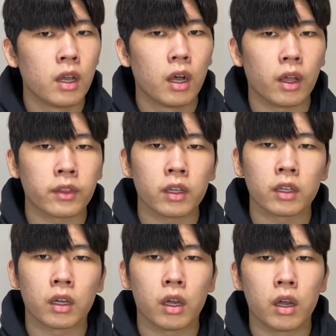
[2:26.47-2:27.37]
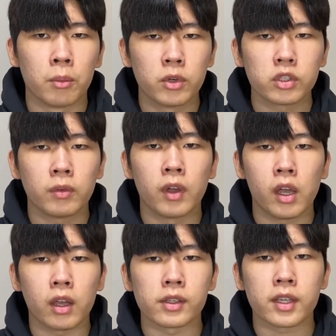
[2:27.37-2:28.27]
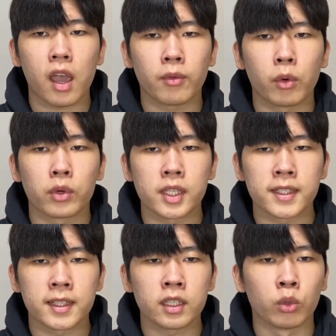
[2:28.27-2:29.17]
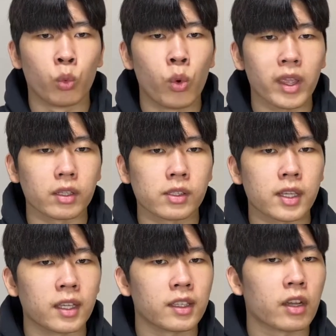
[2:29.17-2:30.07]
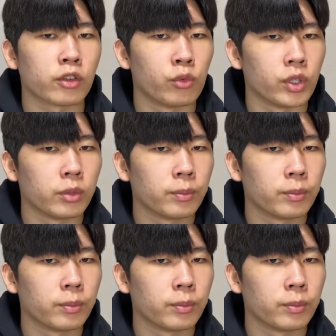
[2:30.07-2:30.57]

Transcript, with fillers: I think most of us have only seen whales at the aquarium.